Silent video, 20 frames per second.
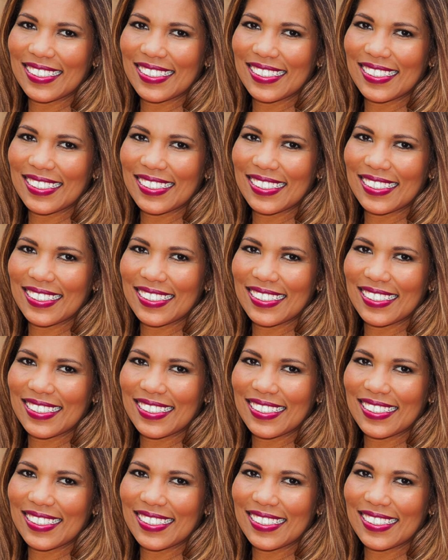
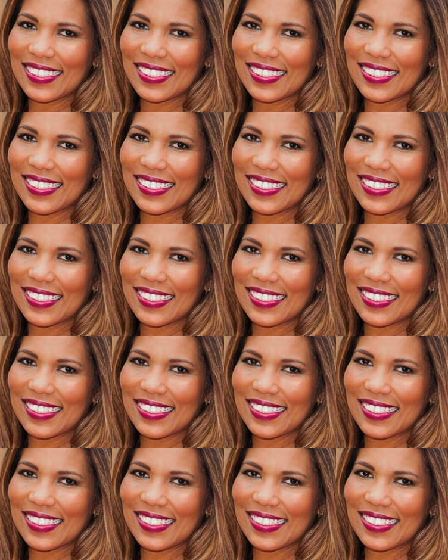
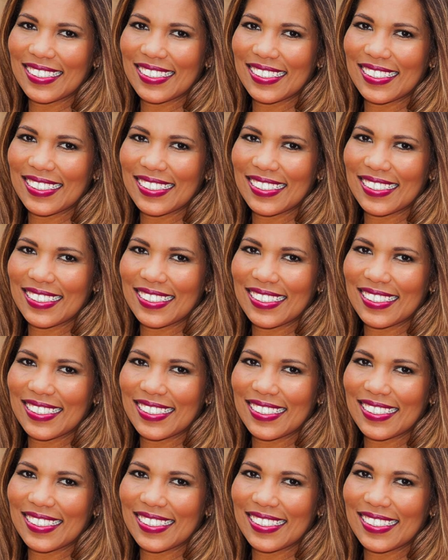
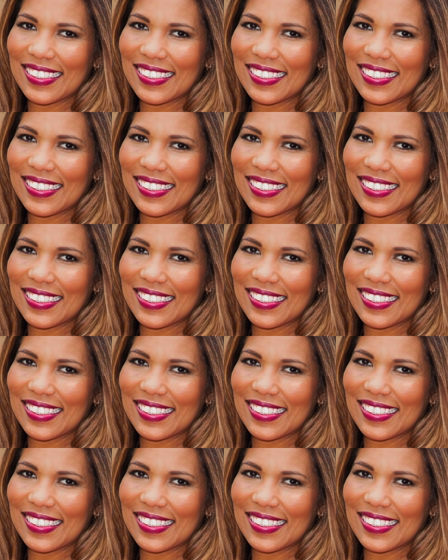
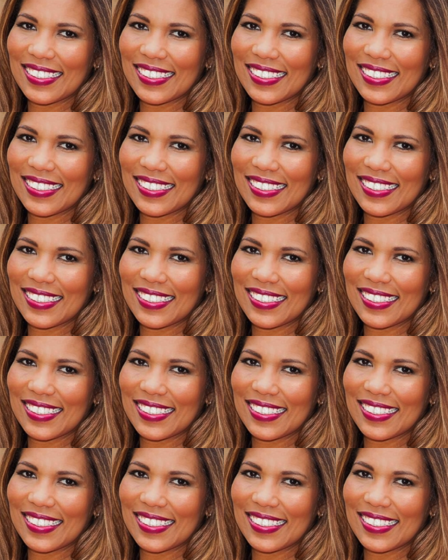
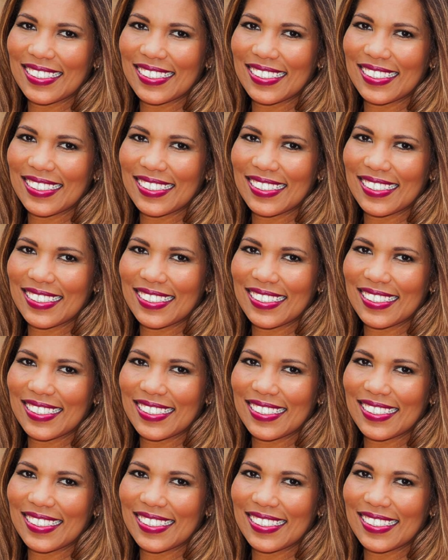
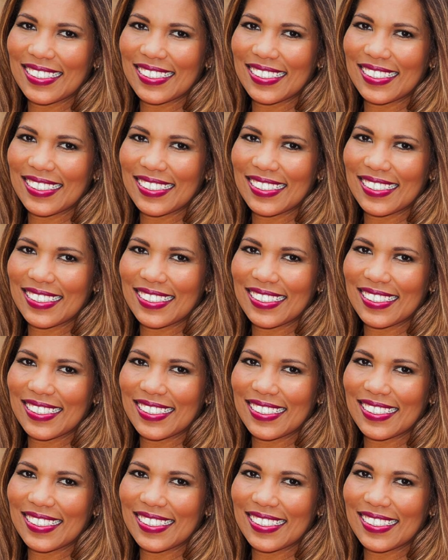
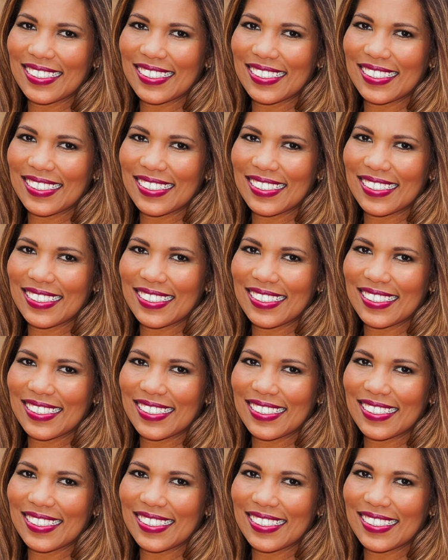(no lip movement)